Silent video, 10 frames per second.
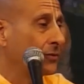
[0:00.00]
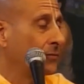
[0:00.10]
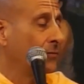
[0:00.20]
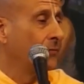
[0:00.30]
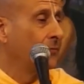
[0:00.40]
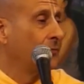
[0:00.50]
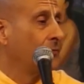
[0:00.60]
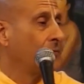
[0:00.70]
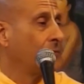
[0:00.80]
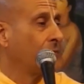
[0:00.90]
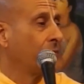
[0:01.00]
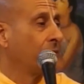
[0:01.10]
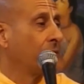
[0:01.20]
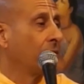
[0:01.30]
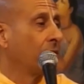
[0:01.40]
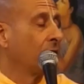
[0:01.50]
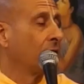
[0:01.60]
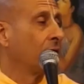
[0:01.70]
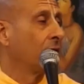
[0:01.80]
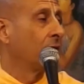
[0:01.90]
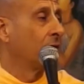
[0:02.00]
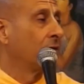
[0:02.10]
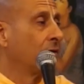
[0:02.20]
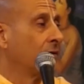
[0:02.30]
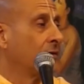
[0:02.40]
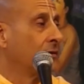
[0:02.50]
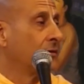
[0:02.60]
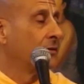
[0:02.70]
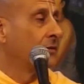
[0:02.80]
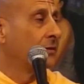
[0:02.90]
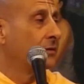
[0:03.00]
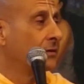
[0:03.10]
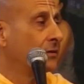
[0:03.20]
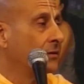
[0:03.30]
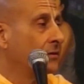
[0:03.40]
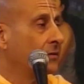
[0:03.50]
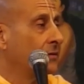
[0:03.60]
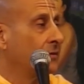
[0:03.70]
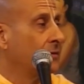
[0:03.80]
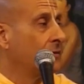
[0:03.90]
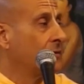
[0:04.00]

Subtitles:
[no speech]